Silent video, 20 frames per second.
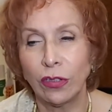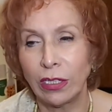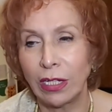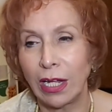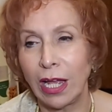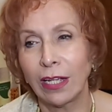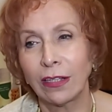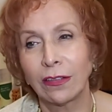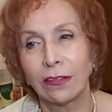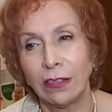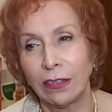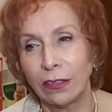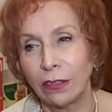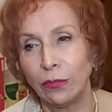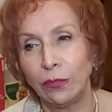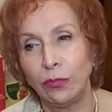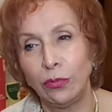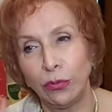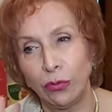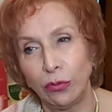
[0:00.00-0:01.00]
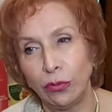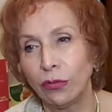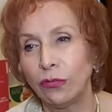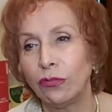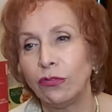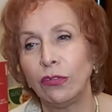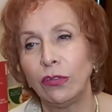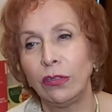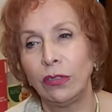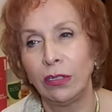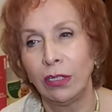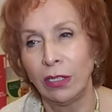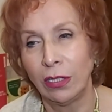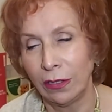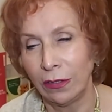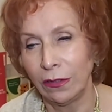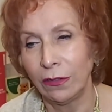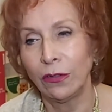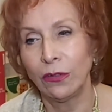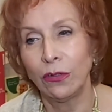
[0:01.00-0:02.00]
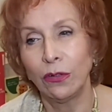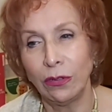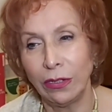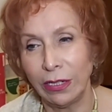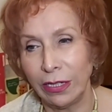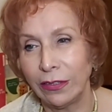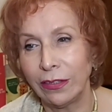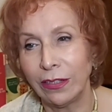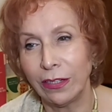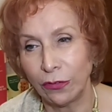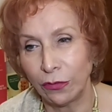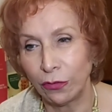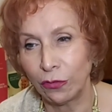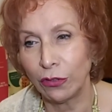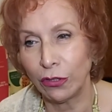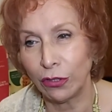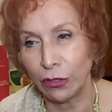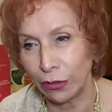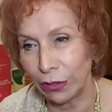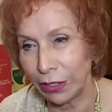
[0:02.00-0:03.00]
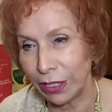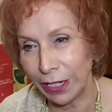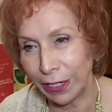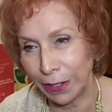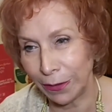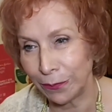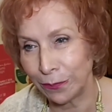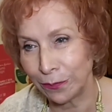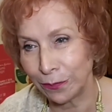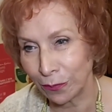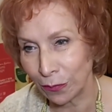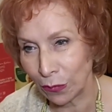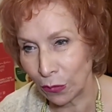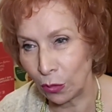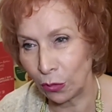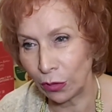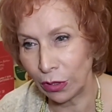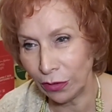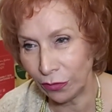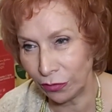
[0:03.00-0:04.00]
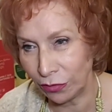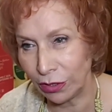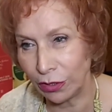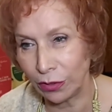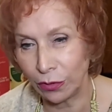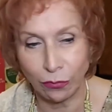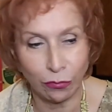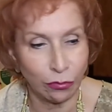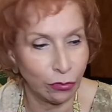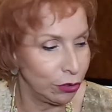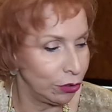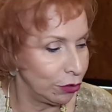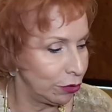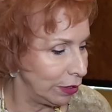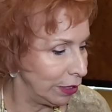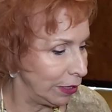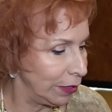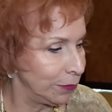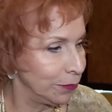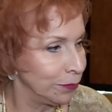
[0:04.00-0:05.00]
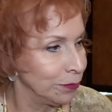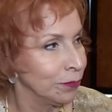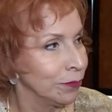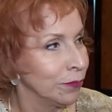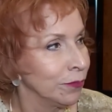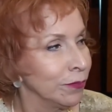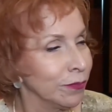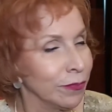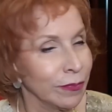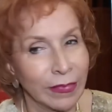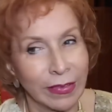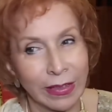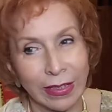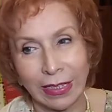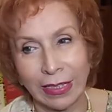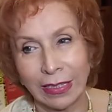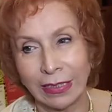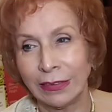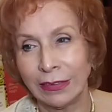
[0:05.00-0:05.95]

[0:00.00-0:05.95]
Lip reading: It acts like a beautiful, you know, this for your hair. Okay, yes. Serum for your hair. Yes.